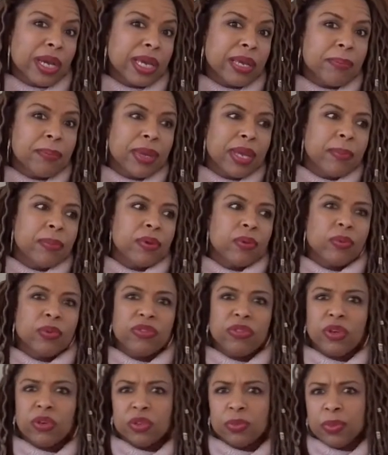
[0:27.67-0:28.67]
Maybe
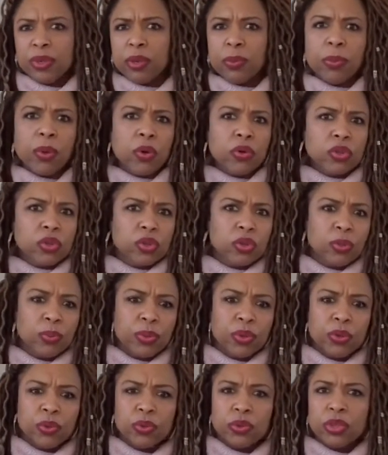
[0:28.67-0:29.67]
there's been emotional
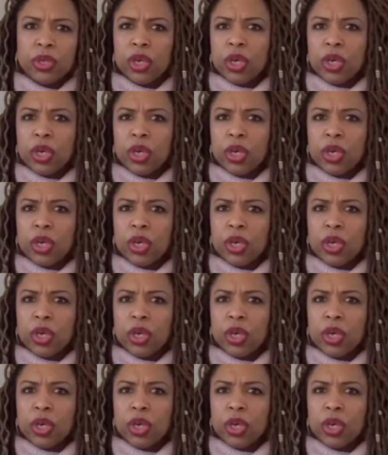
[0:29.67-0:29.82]
abuse,